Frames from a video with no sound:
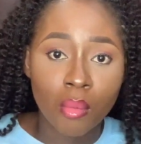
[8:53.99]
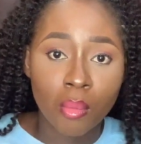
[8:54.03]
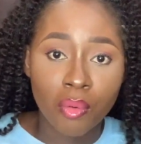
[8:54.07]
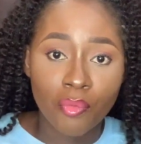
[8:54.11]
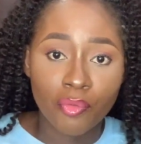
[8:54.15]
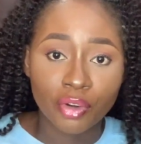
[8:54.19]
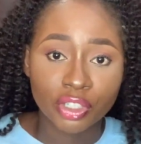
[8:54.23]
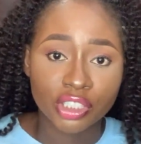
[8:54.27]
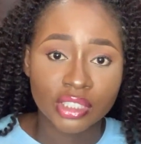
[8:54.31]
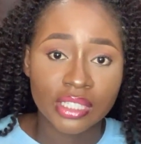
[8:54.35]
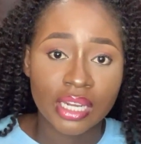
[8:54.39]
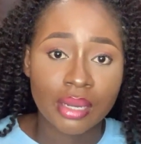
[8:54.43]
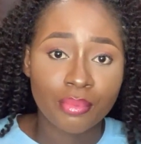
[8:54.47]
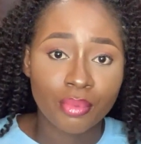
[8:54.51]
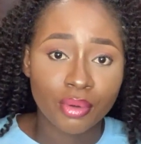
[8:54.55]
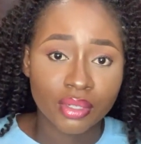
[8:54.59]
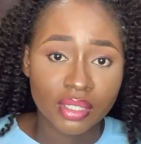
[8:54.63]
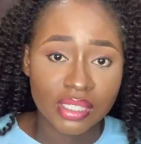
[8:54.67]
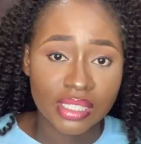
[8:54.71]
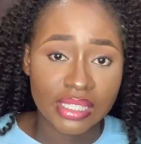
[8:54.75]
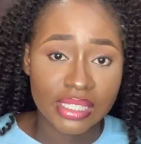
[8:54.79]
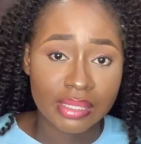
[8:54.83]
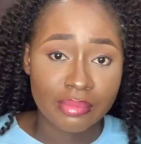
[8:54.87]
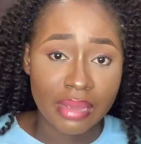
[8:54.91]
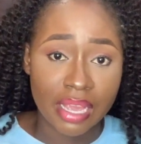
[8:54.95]
professional
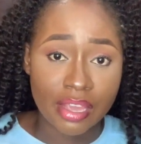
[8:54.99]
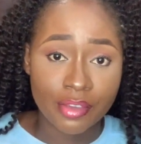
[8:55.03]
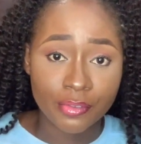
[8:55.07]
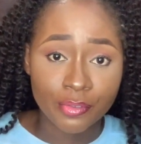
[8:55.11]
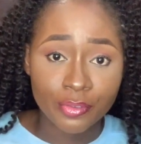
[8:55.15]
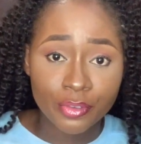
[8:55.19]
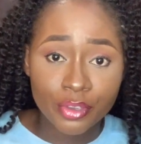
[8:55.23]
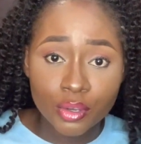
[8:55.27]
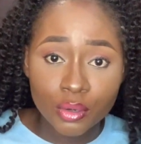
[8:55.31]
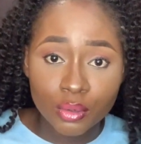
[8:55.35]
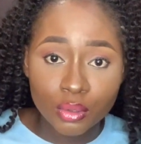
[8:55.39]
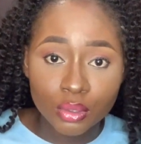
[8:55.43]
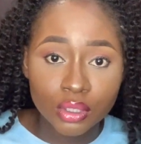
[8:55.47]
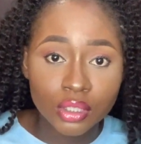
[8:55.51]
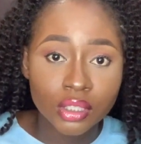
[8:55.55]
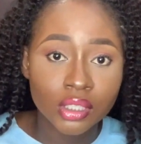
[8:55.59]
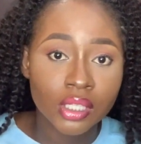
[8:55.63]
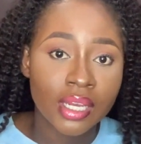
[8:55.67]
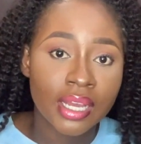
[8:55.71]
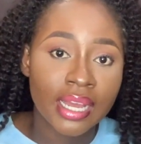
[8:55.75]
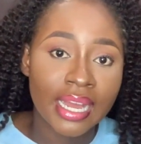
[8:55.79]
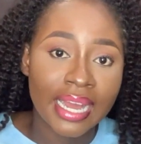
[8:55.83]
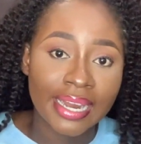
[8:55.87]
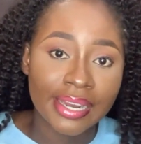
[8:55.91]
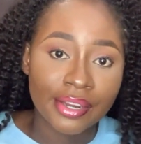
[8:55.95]
bodies in my field
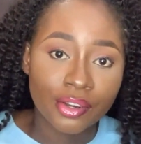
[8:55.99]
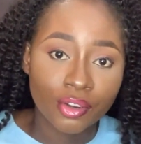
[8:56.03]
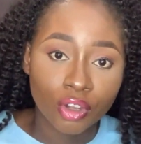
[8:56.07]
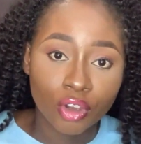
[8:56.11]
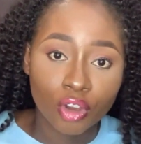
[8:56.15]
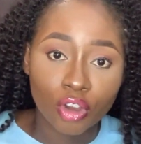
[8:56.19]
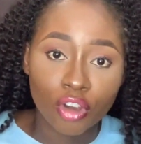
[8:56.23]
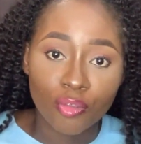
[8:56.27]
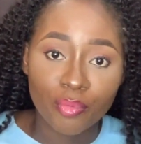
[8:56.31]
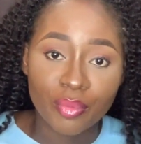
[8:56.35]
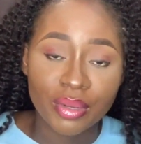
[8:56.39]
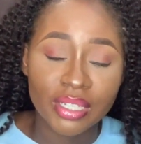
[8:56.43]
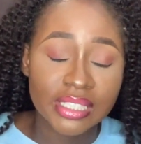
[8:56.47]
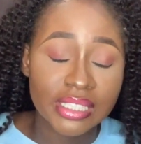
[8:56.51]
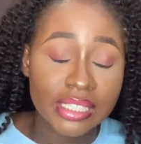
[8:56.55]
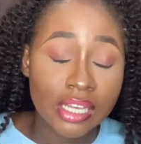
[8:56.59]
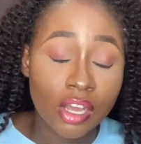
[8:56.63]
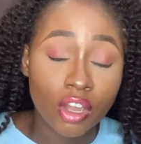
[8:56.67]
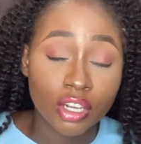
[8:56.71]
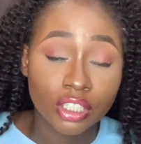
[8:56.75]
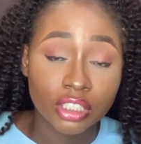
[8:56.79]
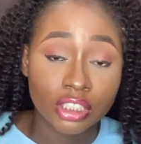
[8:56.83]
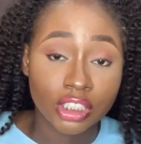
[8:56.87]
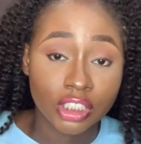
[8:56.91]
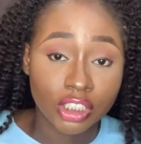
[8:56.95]
and non-governmental
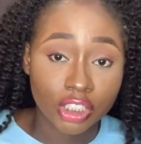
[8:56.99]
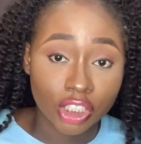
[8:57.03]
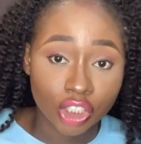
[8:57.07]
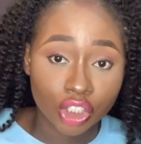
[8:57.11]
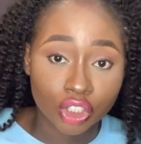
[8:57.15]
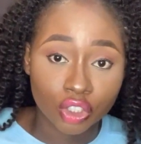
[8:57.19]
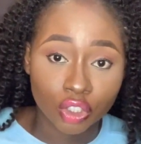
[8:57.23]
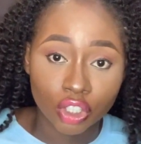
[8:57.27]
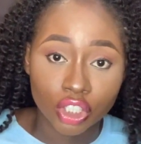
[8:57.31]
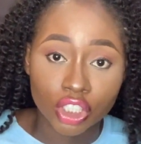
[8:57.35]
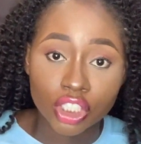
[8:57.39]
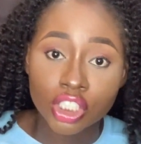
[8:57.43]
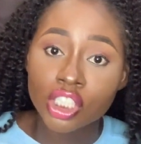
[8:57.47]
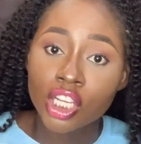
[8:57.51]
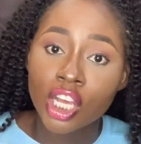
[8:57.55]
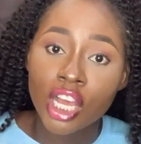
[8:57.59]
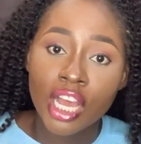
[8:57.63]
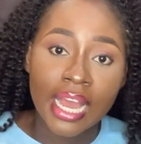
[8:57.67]
organizations.